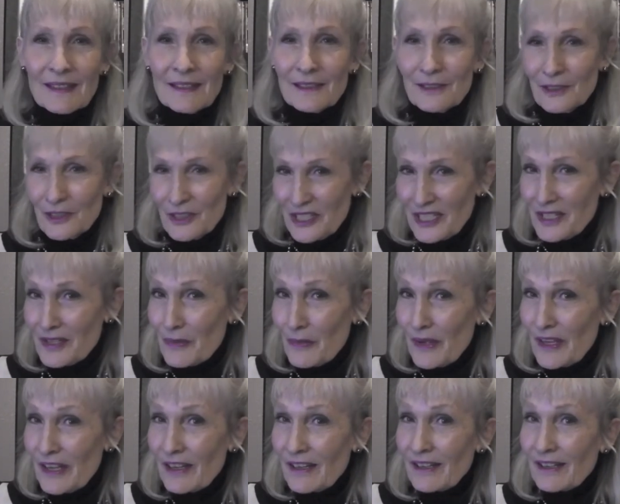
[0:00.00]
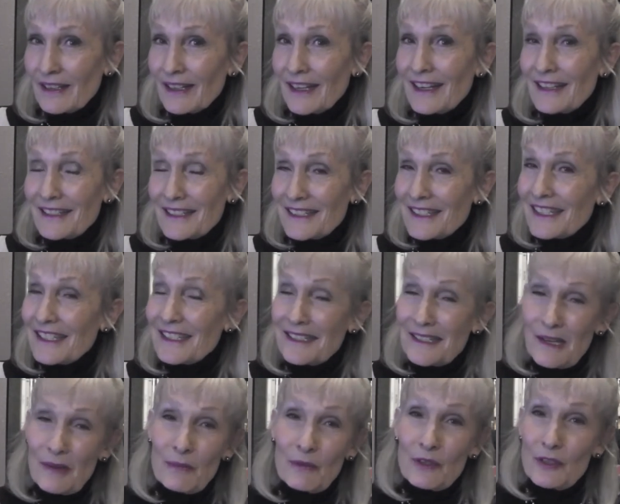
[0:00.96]
Look in the mirror and see
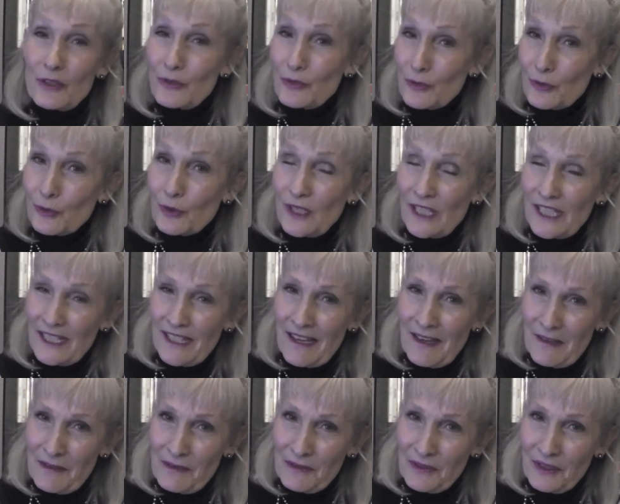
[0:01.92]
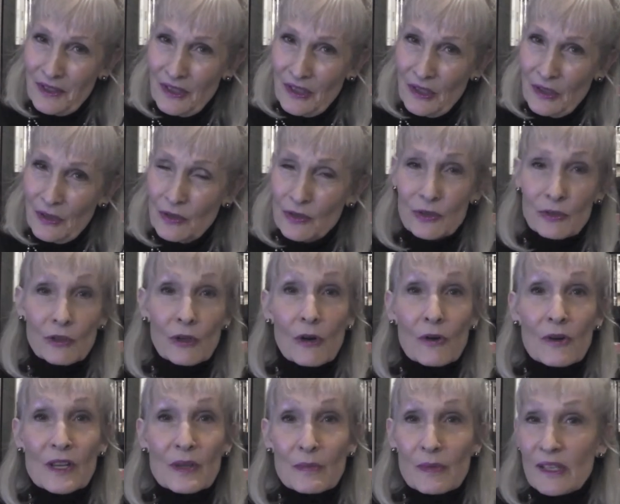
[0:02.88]
someone you truly love who's
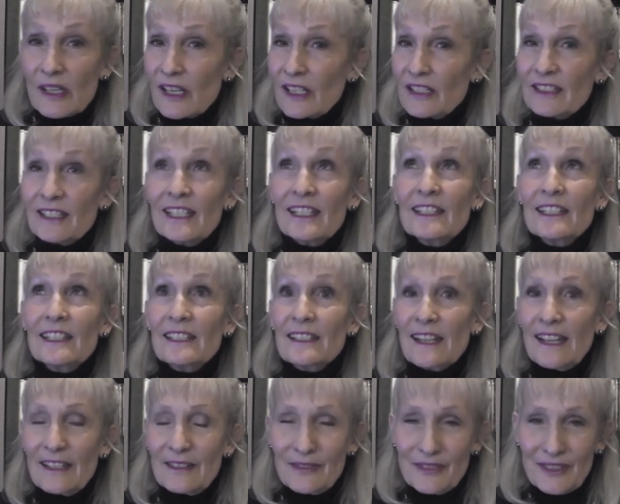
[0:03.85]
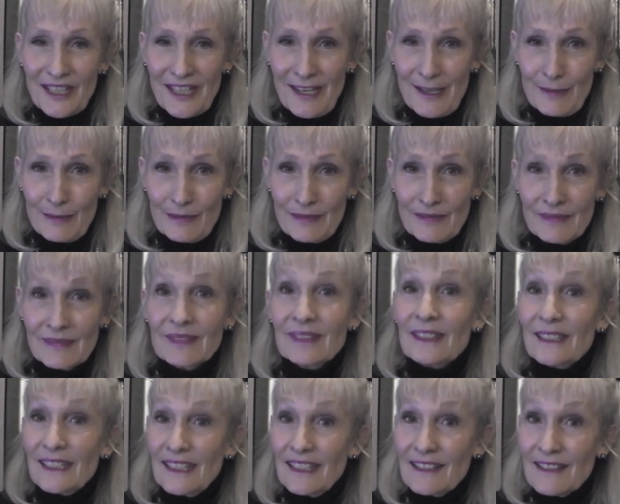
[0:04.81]
growing beyond any lifetime
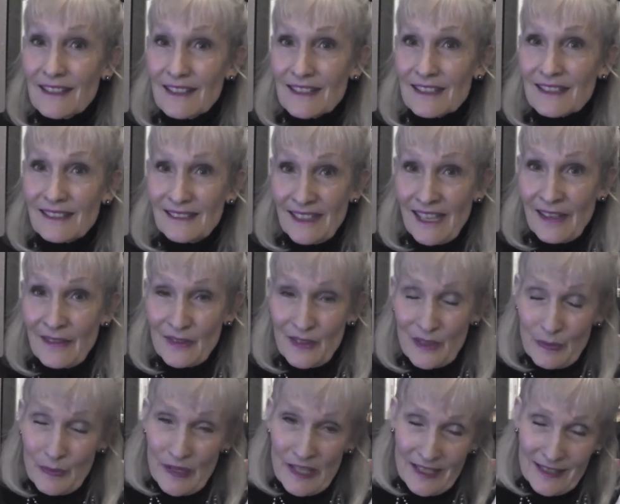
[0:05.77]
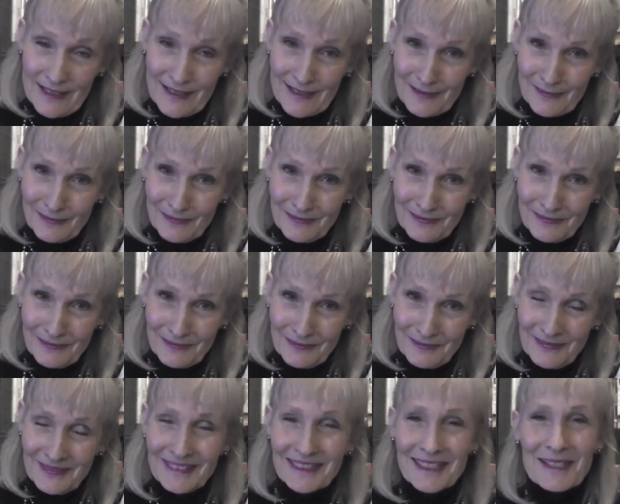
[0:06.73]
in this life space.
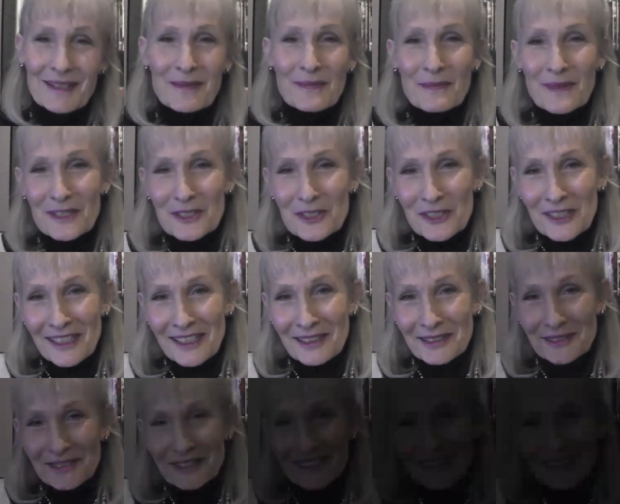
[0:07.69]
Much love.